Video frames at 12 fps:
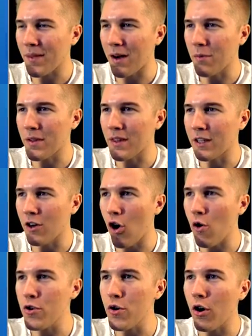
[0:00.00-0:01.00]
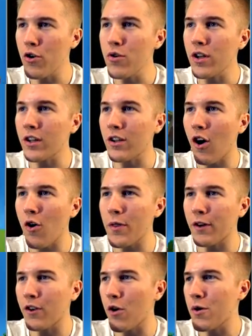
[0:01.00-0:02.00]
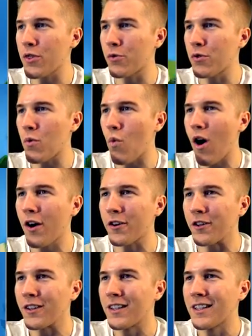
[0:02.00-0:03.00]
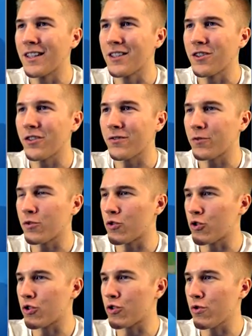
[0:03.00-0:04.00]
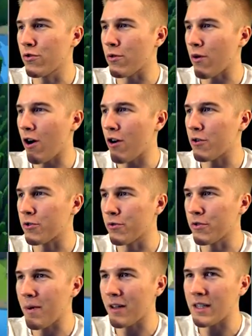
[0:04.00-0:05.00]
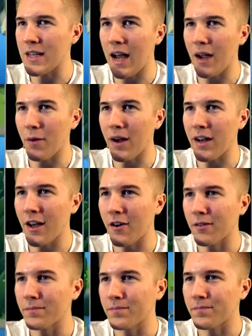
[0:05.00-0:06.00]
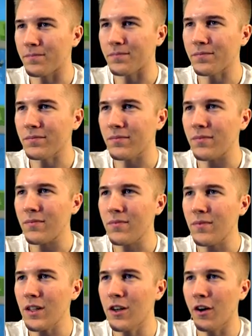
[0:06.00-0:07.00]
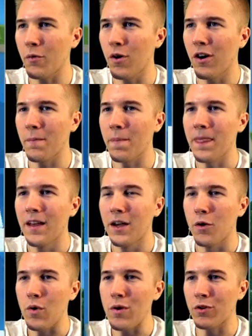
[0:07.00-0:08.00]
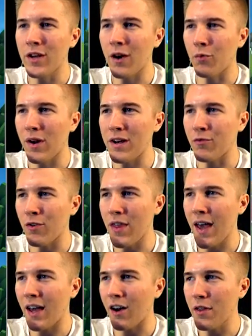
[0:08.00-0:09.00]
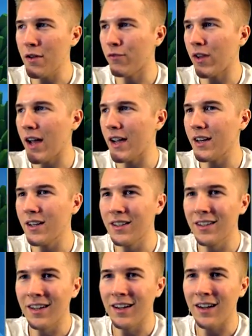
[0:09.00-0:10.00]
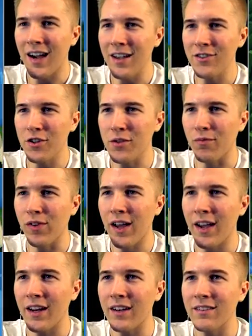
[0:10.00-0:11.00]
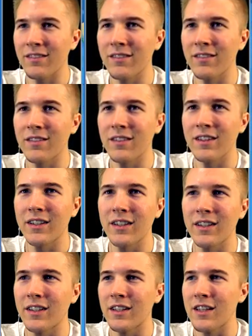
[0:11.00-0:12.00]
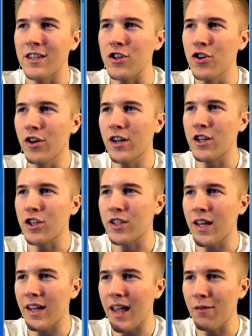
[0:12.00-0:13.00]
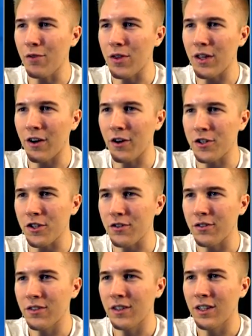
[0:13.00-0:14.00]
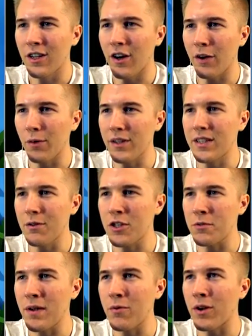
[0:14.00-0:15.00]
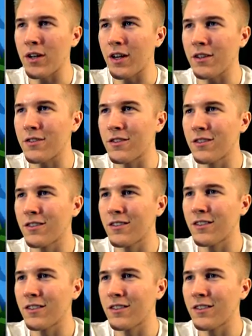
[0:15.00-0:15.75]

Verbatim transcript: I don't think the little... Oh, you, are oh, you going to... Oh, they're going through the water. Drew. Oh, Drew's about to die right now. All right, well, we were not ready for that. Are they flying? I saw some flying. You're going to just take everything, aren't you? All right, well, let's see what this big one does.